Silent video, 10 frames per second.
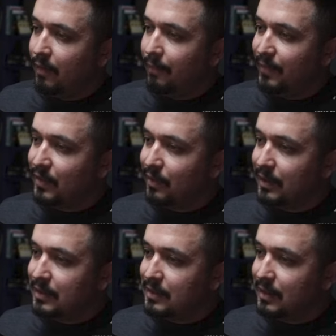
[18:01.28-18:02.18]
So
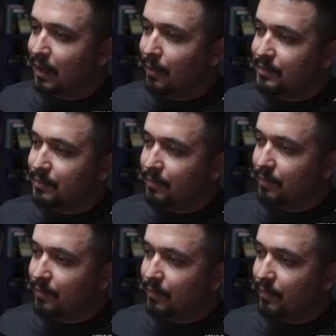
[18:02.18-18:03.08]
let's say
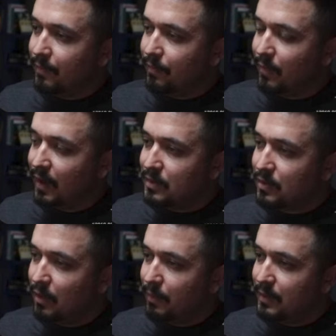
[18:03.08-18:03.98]
my
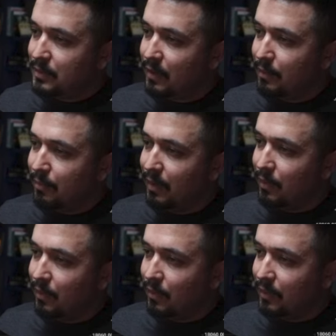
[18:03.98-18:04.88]
stop is right
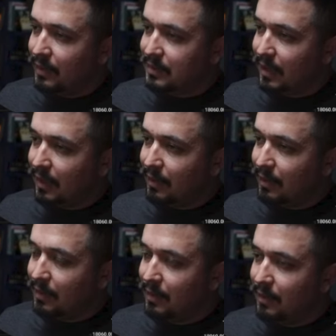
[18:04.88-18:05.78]
below this candle.
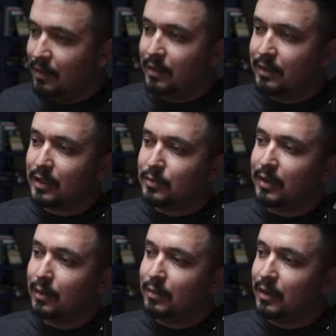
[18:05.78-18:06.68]
That's what
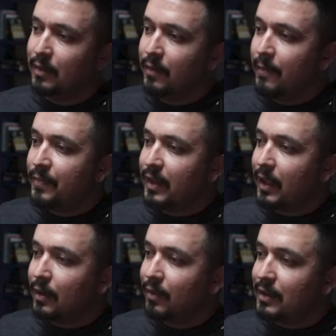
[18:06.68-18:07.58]
I mean.
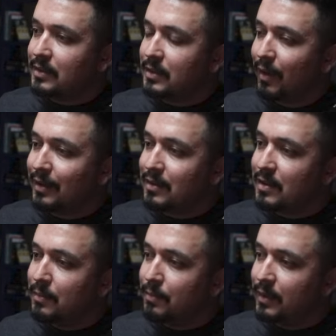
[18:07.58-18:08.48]
And when I say my
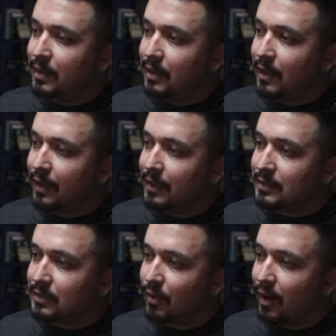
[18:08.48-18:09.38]
TP
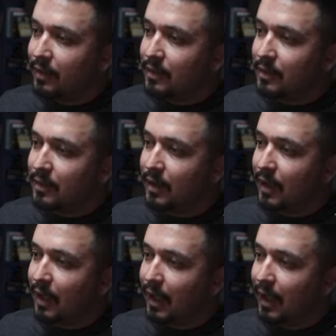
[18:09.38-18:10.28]
is right
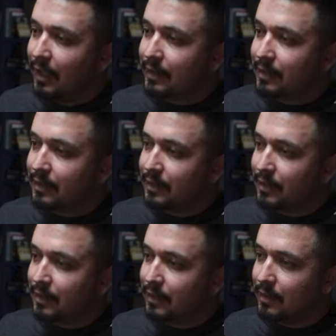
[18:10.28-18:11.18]
at
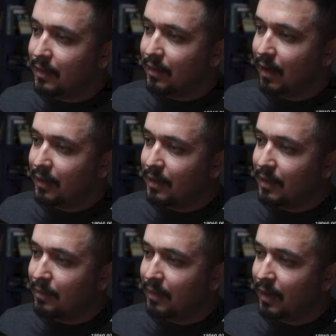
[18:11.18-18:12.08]
the 9
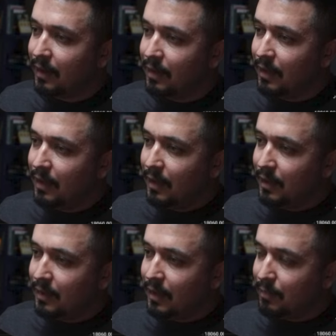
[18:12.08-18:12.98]
EMA,
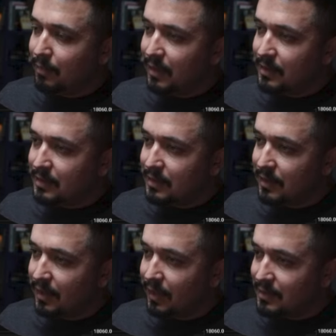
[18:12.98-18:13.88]
that means
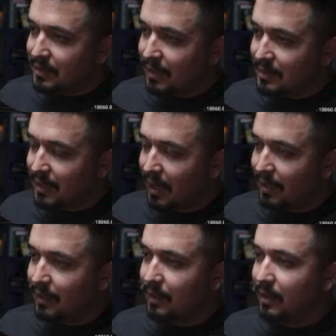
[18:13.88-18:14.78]
it's
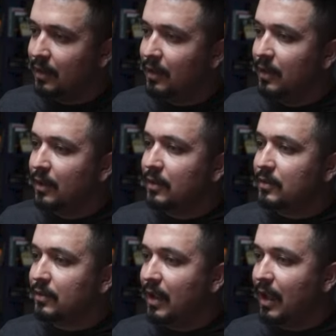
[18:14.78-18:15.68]
exactly there.
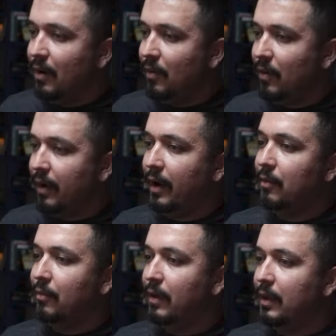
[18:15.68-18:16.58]
So now I
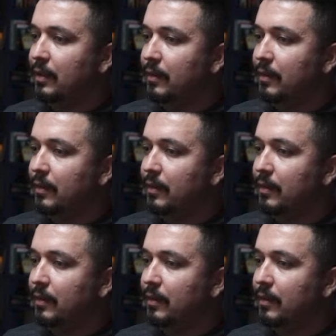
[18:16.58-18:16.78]
wait.